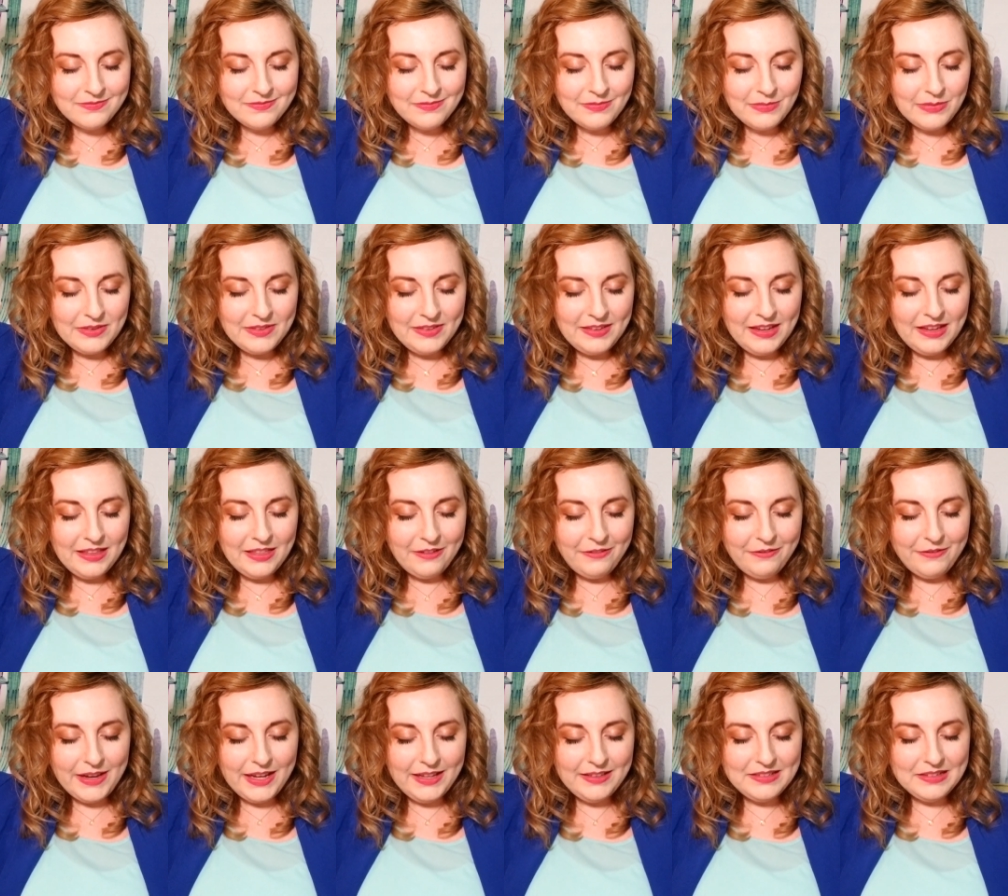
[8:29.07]
See the
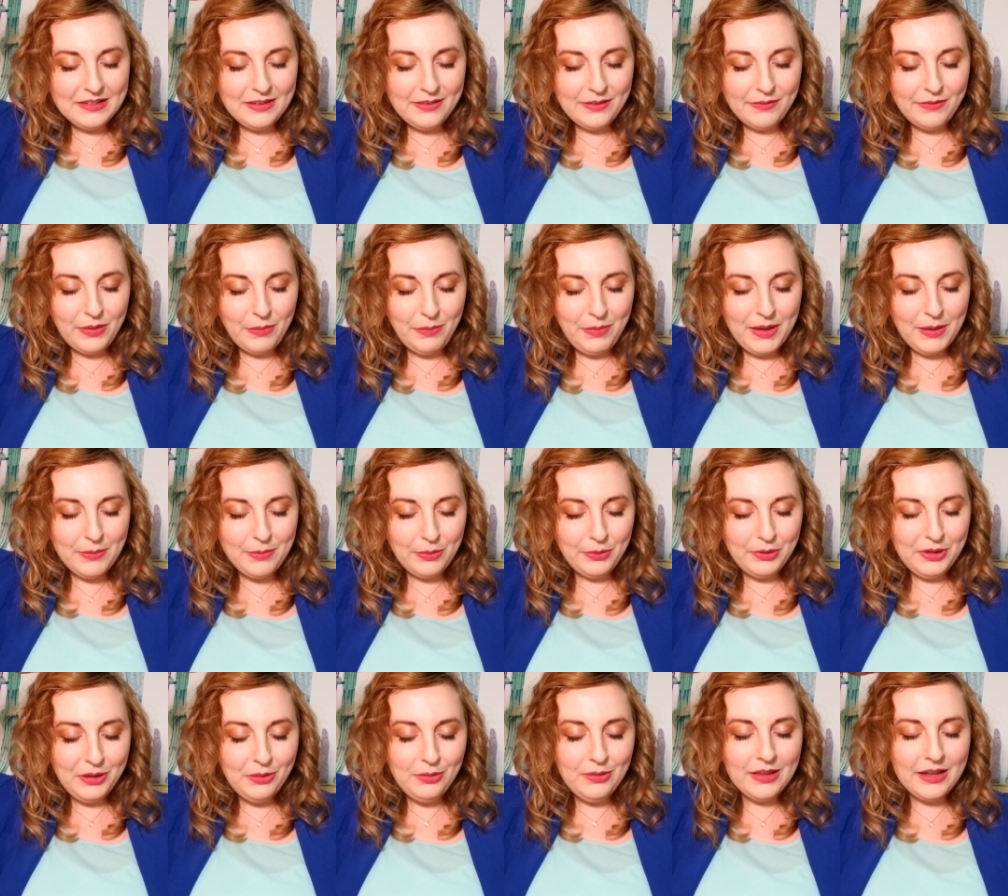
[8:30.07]
faces of the
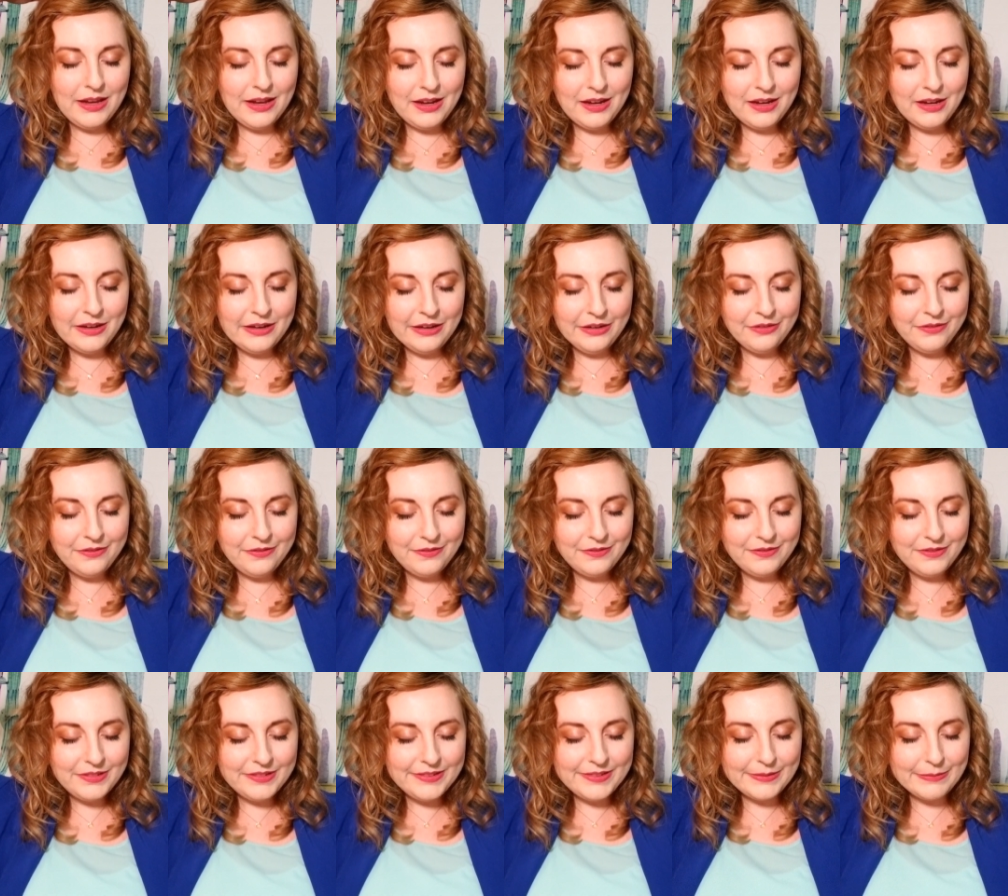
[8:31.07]
people you love,
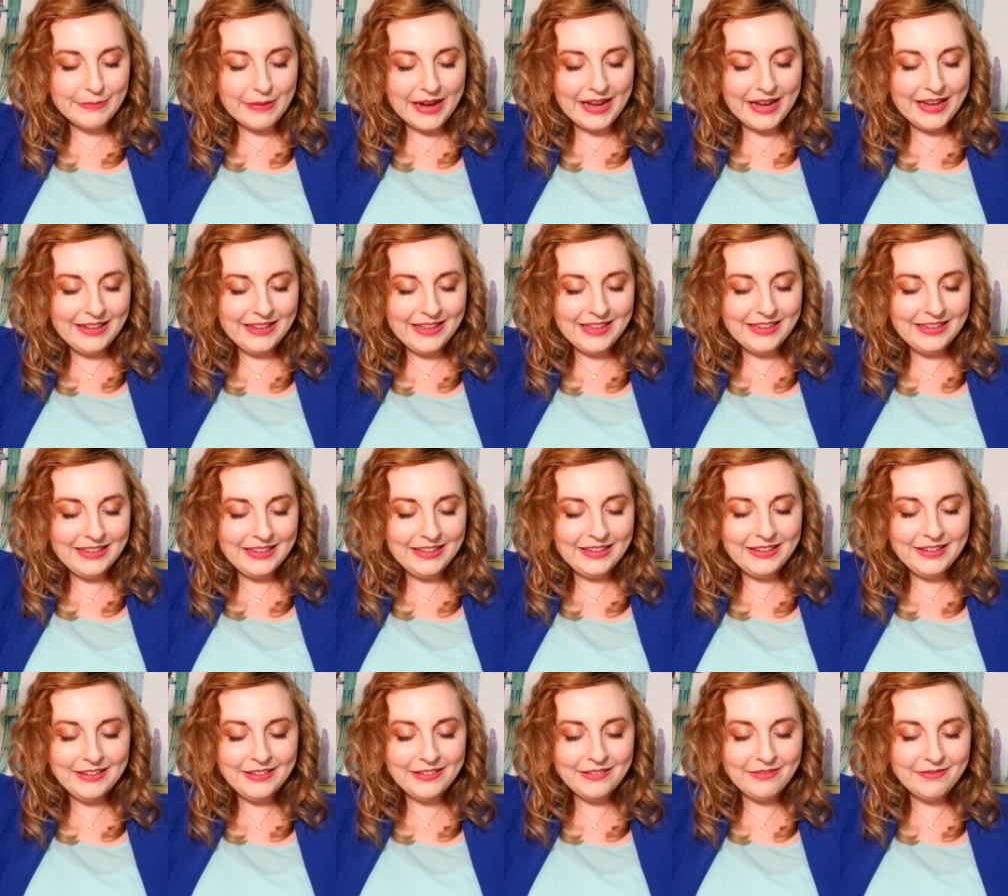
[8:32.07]

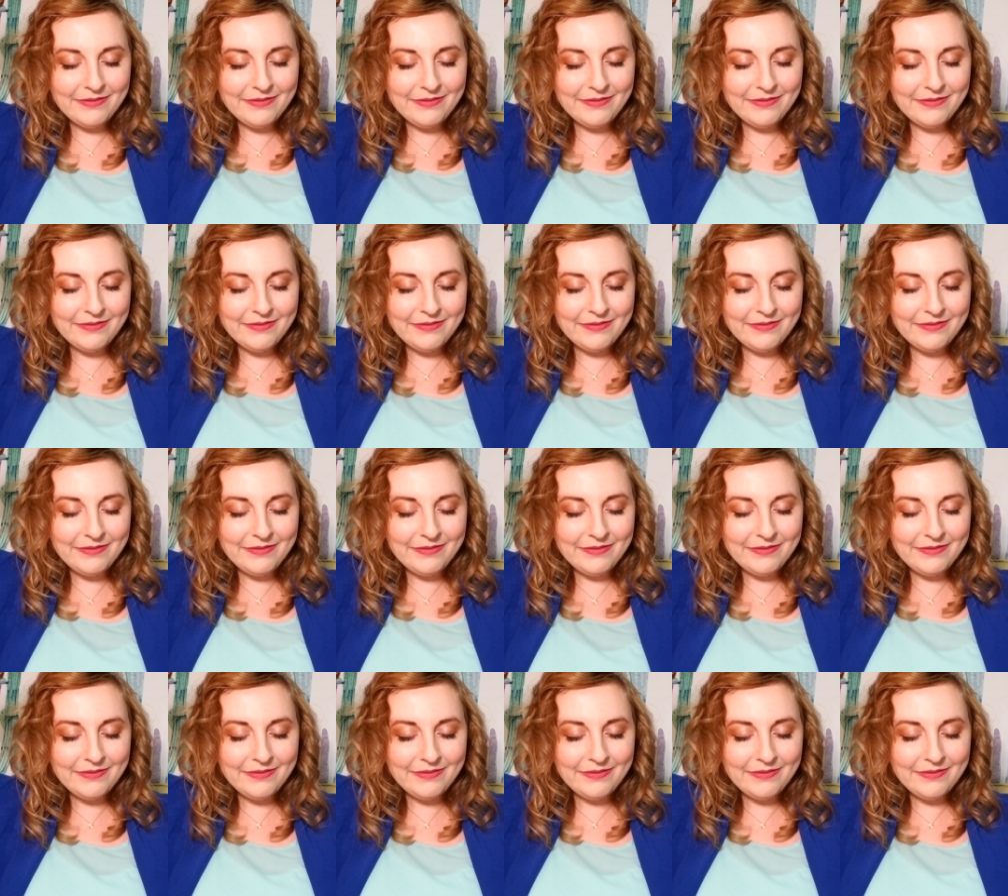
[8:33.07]
smiling.